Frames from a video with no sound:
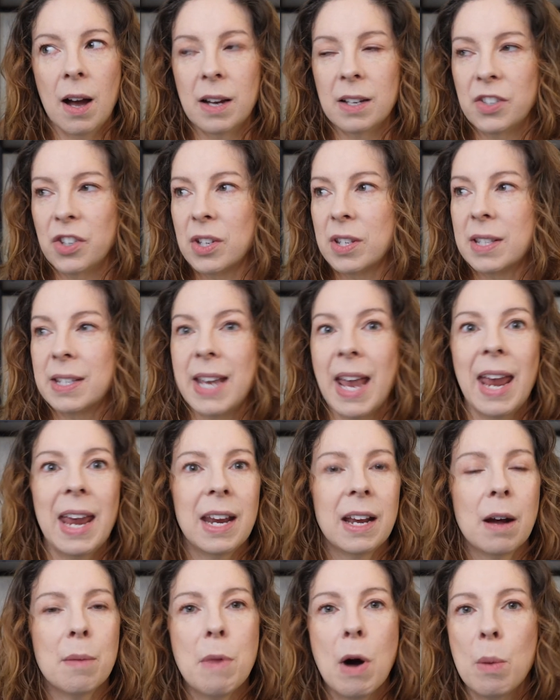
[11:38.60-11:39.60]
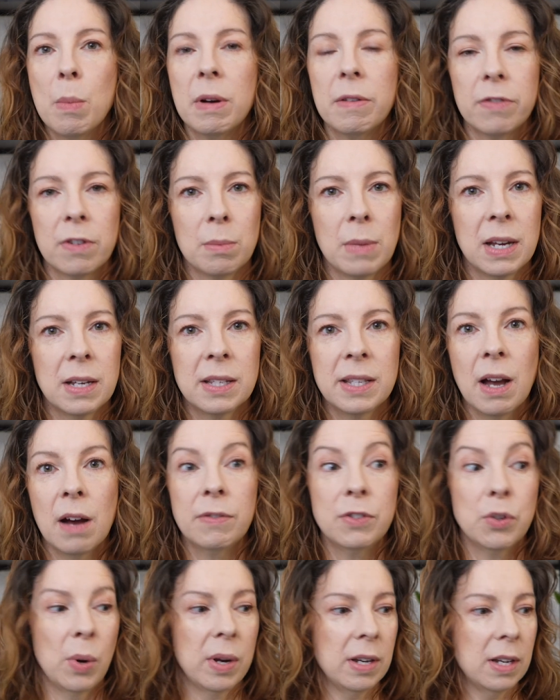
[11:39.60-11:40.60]
just take a moment for
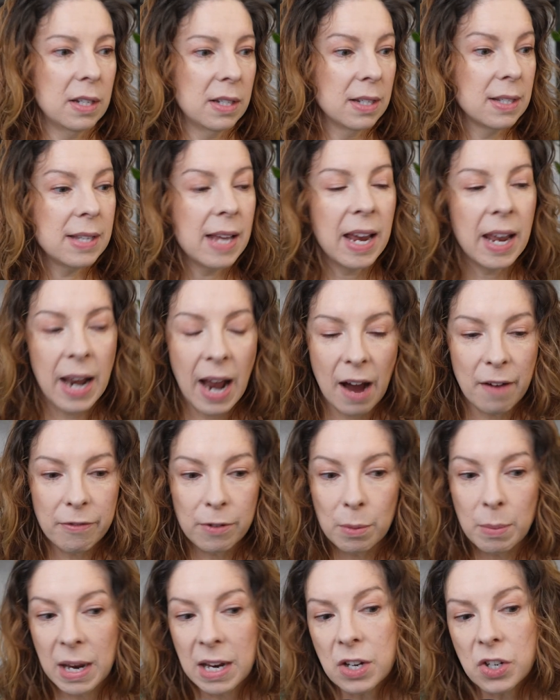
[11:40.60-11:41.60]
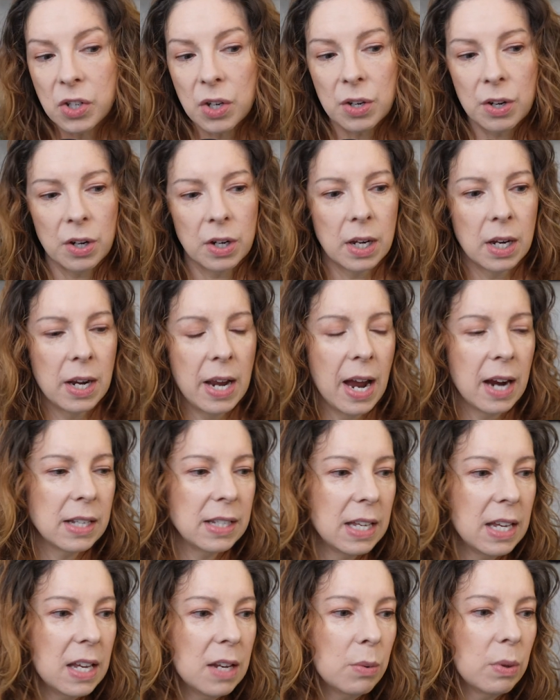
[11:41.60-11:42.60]
myself? Do I need to say an affirmation or
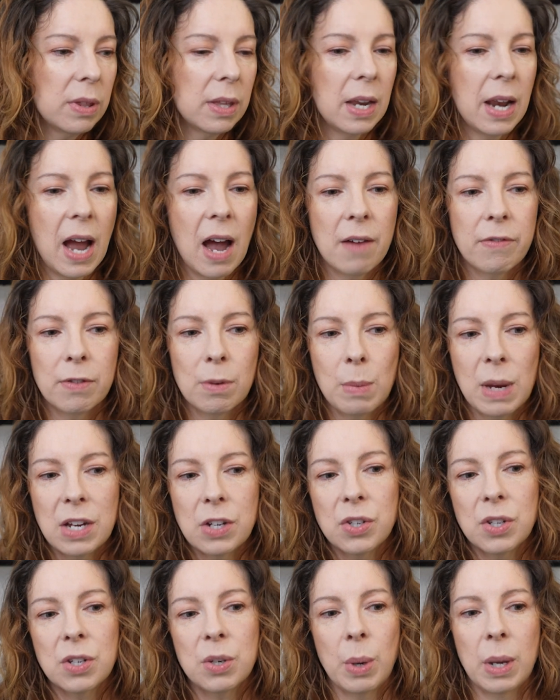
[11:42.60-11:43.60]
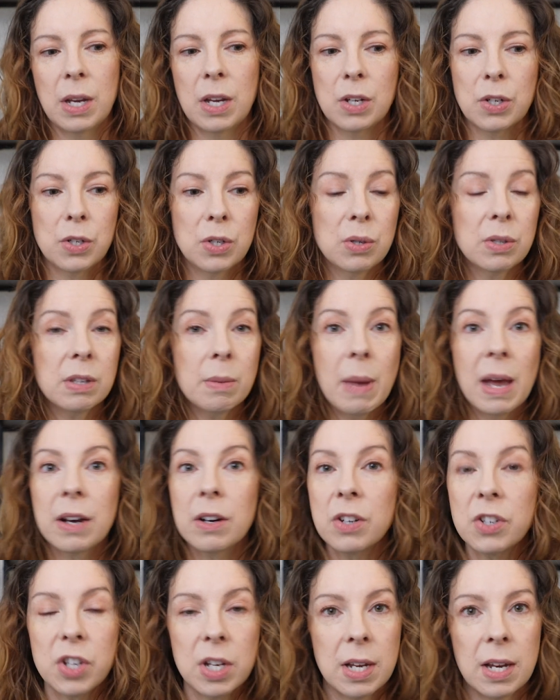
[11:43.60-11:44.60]
connect in with an affirmation? Do I need to do some
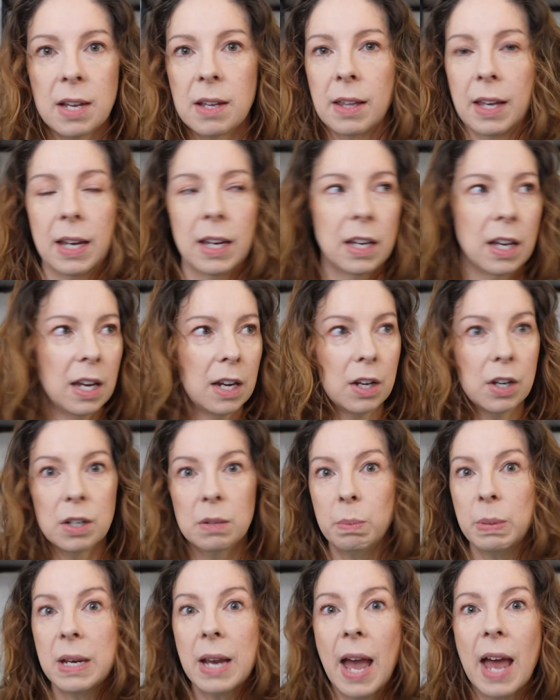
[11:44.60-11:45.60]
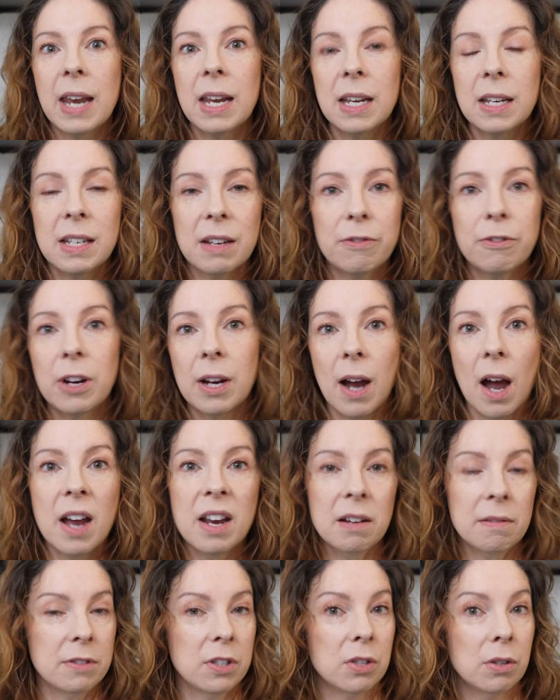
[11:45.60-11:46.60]
energy healing? It could be any different
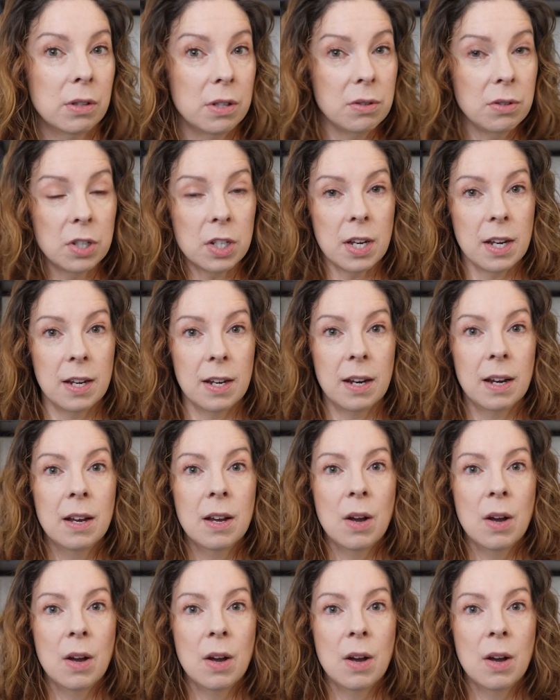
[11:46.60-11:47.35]
kind of solution